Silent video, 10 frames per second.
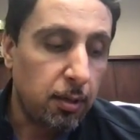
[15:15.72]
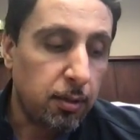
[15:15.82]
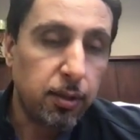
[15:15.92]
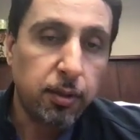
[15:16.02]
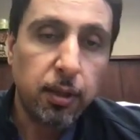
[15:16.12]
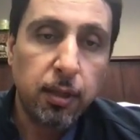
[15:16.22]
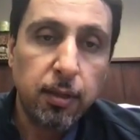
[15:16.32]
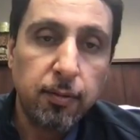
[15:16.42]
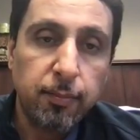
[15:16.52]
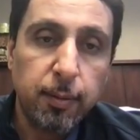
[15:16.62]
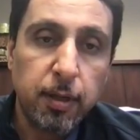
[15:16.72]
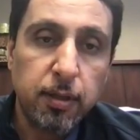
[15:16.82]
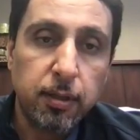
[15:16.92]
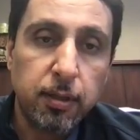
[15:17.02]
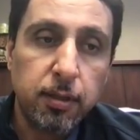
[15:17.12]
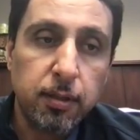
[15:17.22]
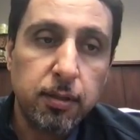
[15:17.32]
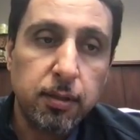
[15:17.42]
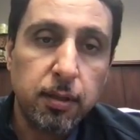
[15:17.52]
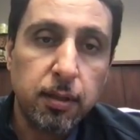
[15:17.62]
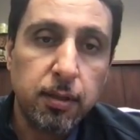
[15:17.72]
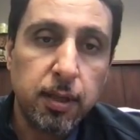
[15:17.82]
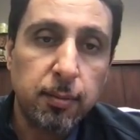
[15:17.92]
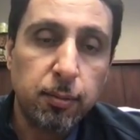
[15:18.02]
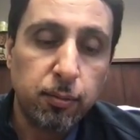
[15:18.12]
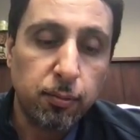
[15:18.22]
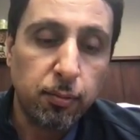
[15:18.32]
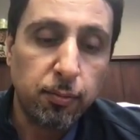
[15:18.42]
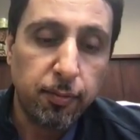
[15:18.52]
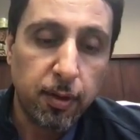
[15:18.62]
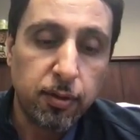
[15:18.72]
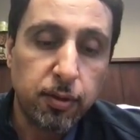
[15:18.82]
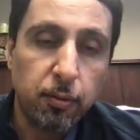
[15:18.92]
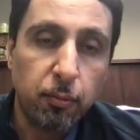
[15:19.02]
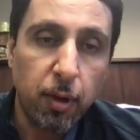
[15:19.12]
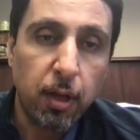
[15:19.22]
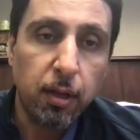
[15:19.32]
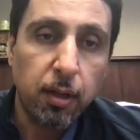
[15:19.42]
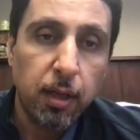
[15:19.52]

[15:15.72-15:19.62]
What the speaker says: Certainly, if patient is able to function well,